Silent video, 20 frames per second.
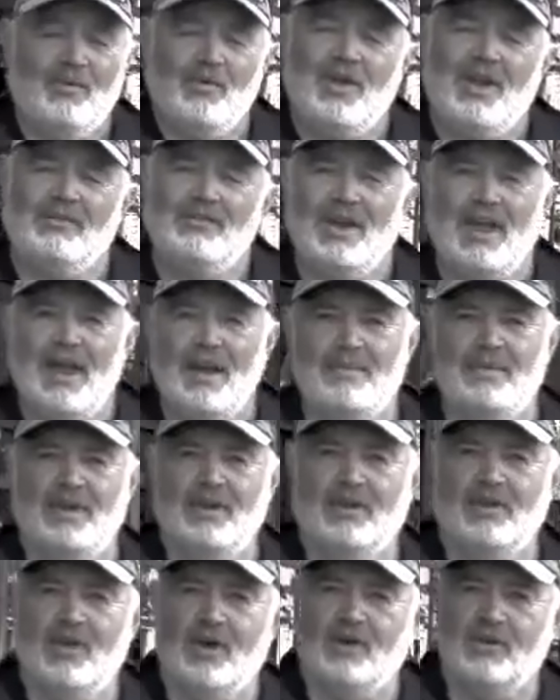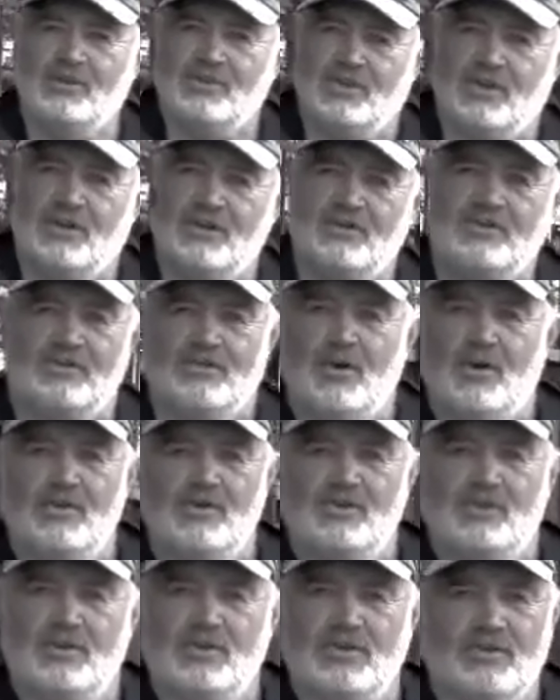Whatever happened to no shirts, no
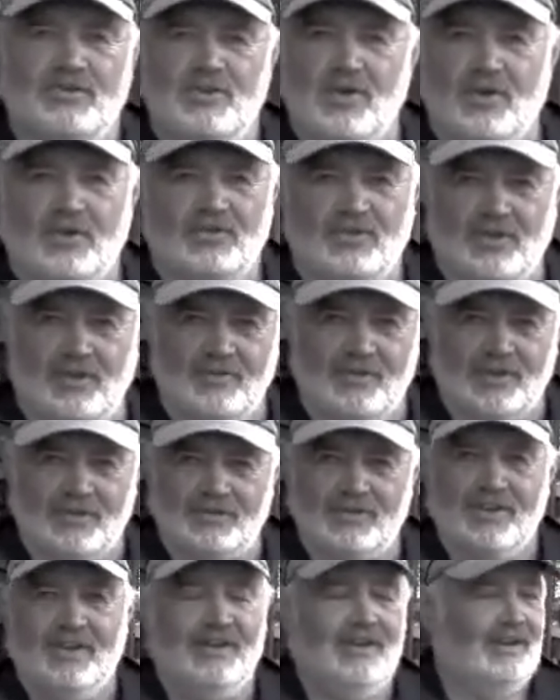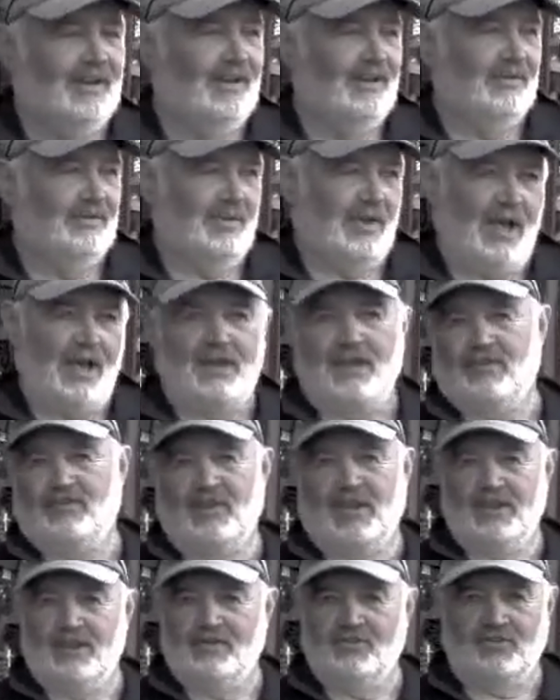shoes, no service? I guess
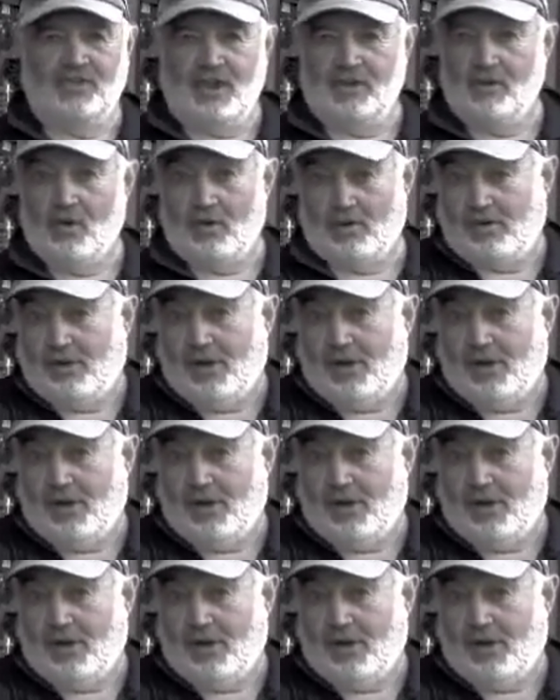they didn't say no